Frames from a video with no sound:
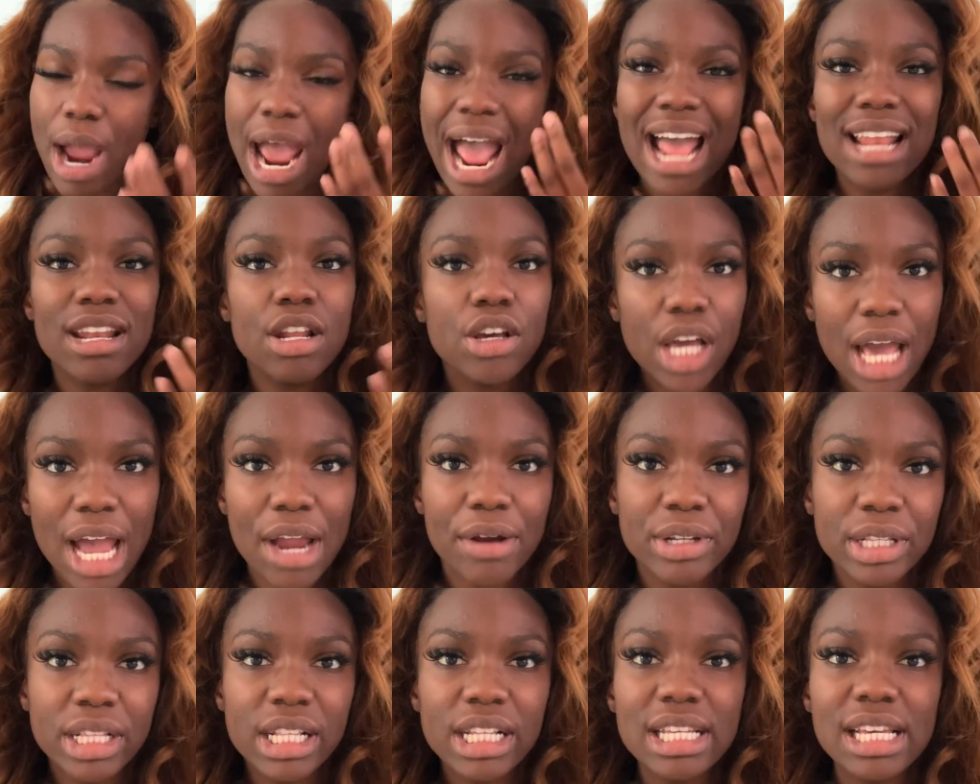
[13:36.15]
And
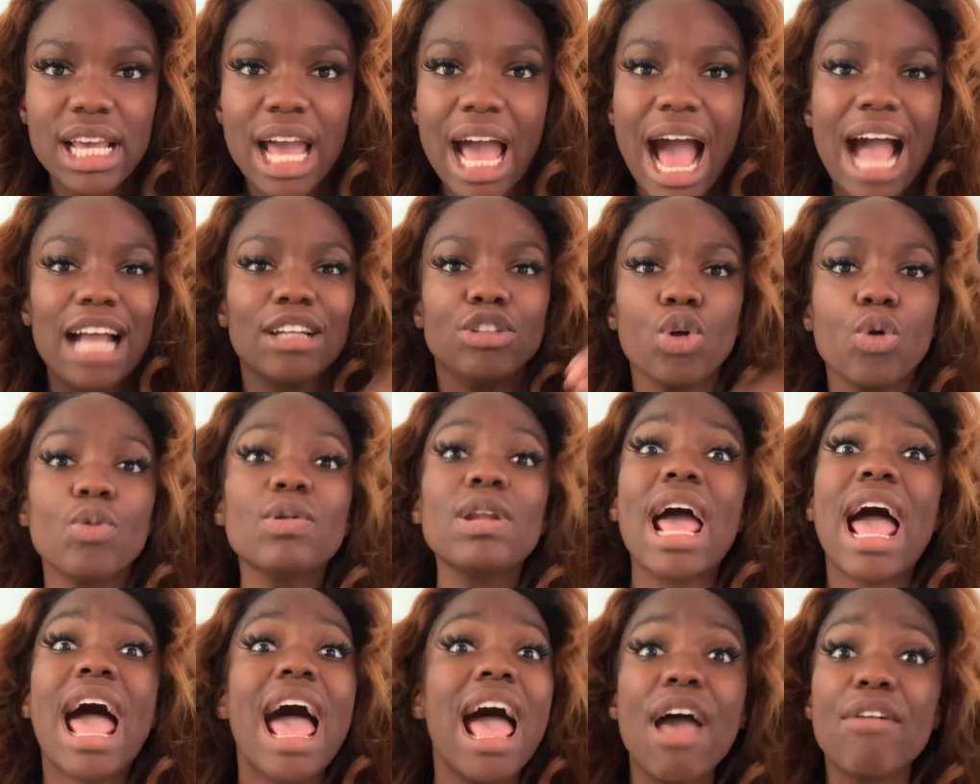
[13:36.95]
currently, I
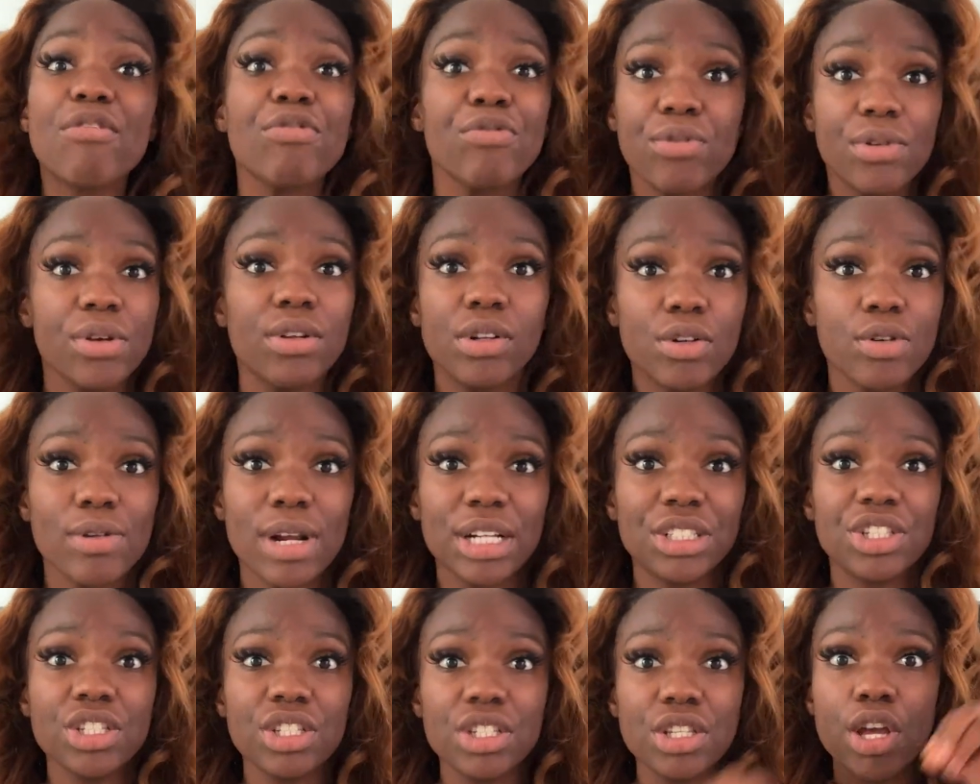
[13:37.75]
don't have real
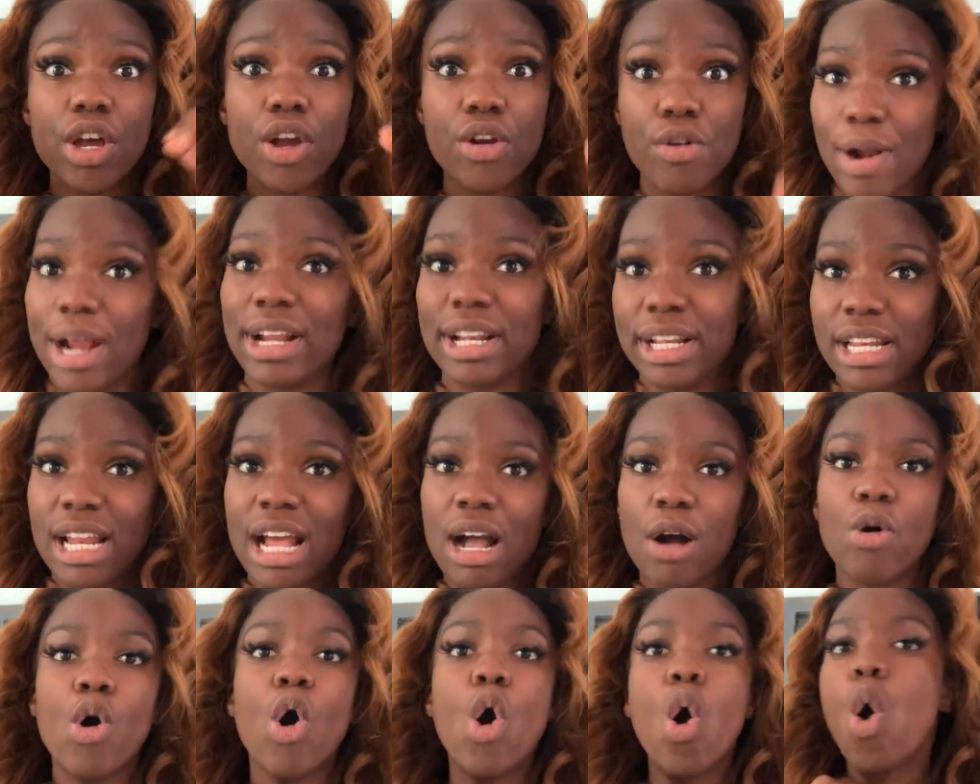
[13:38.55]
crushes right
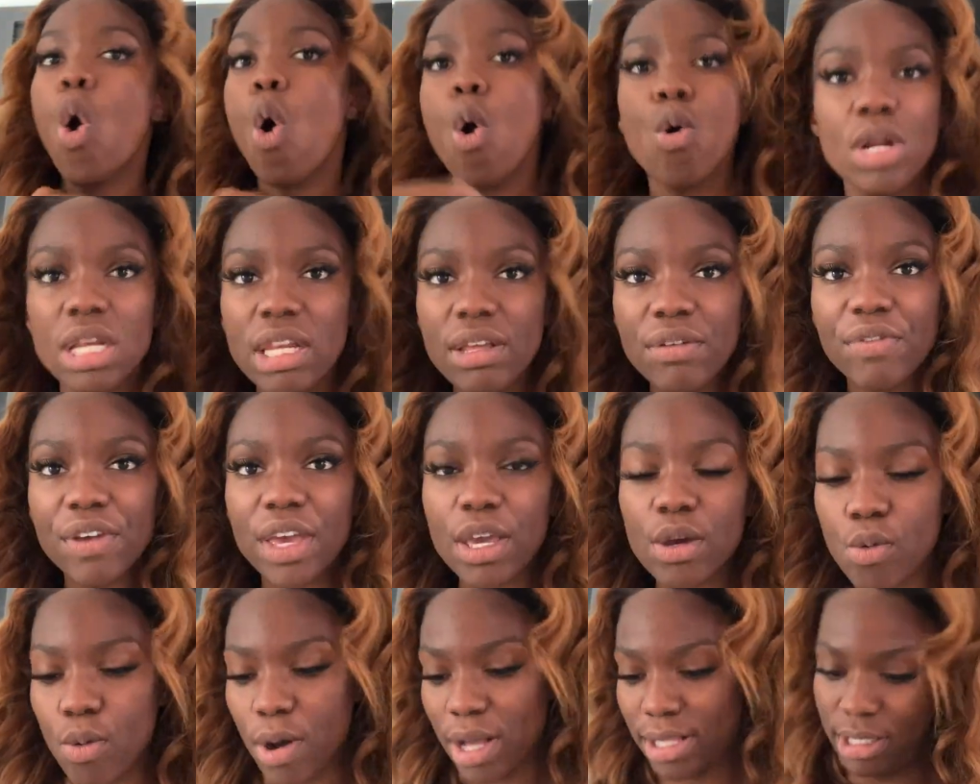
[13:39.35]
now. Only
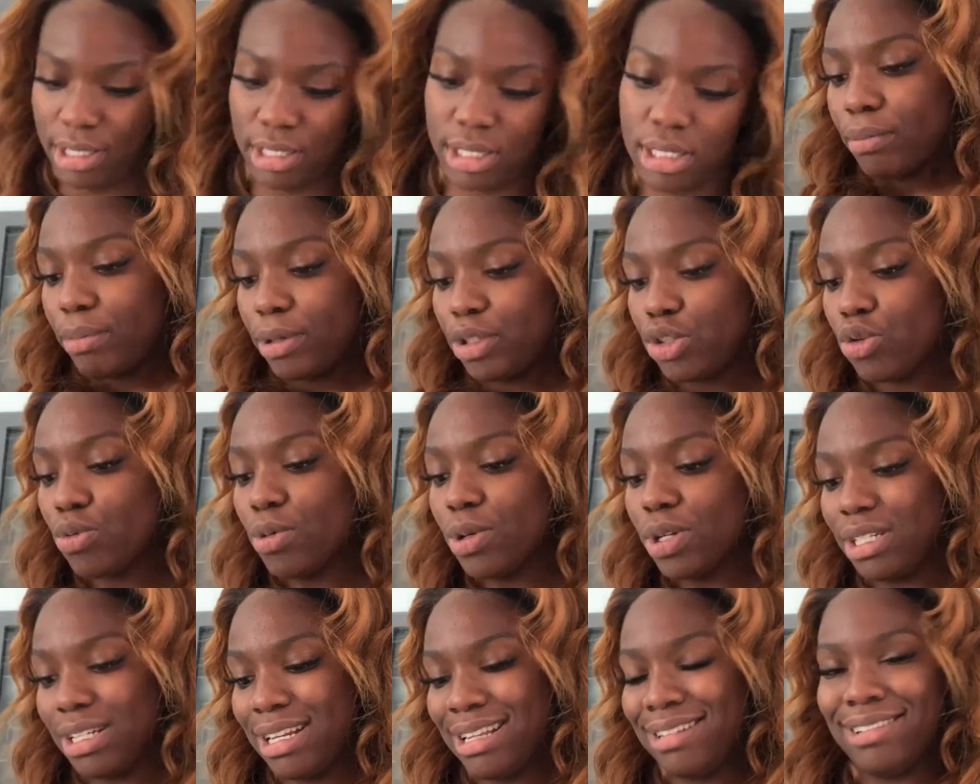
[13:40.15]
fake ones. But you
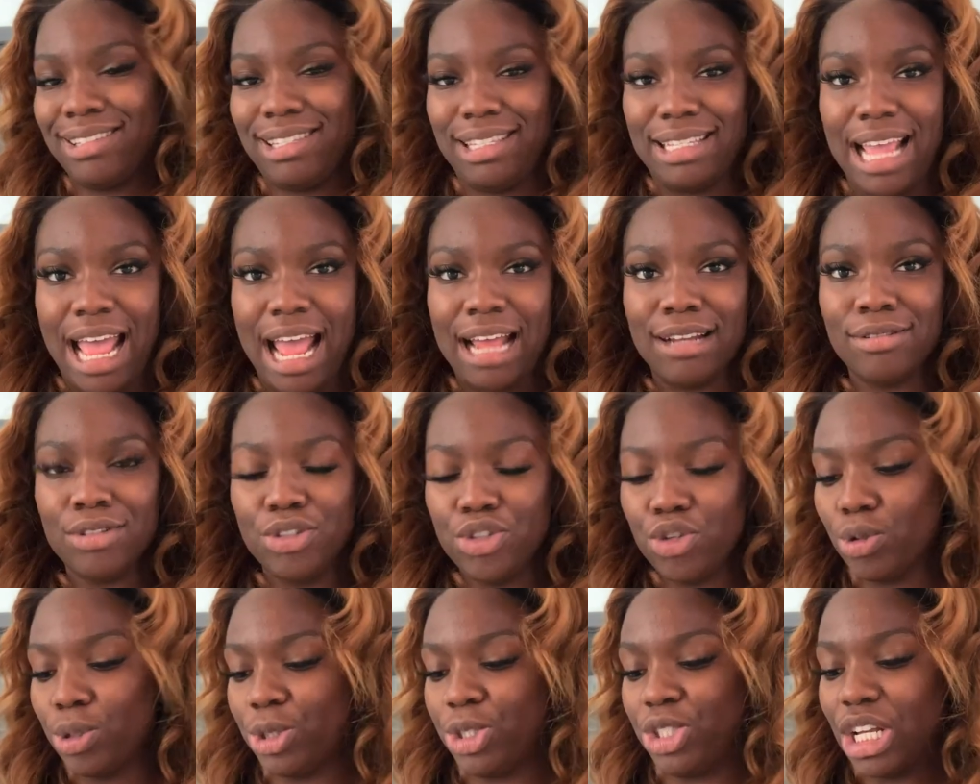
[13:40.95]
wouldn't understand.
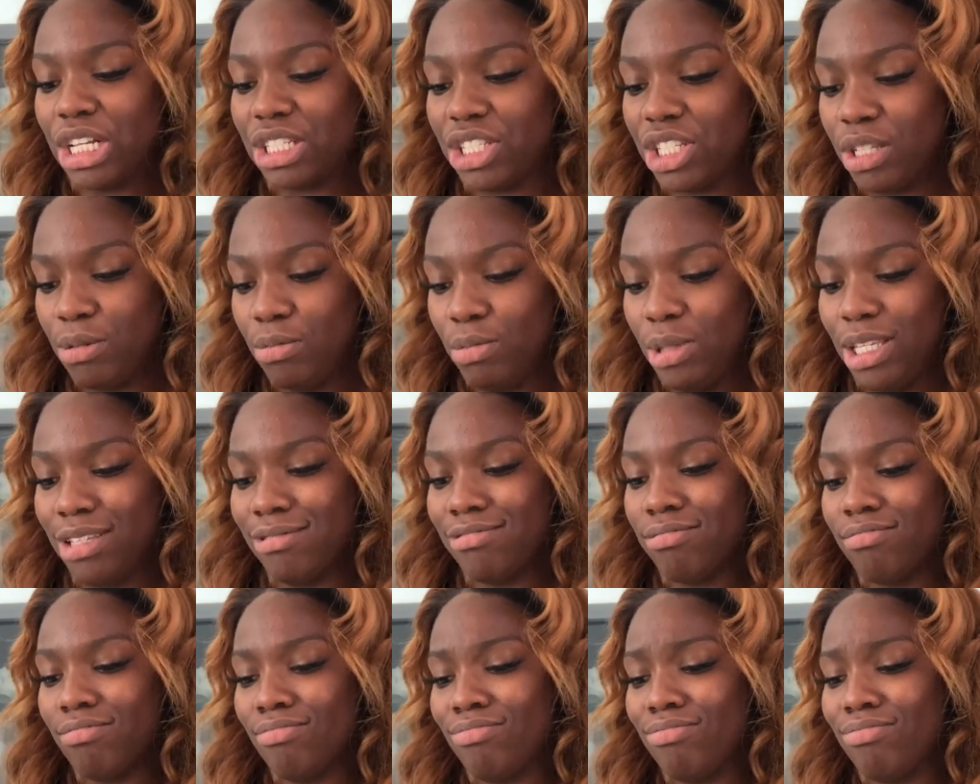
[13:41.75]
You're judging me.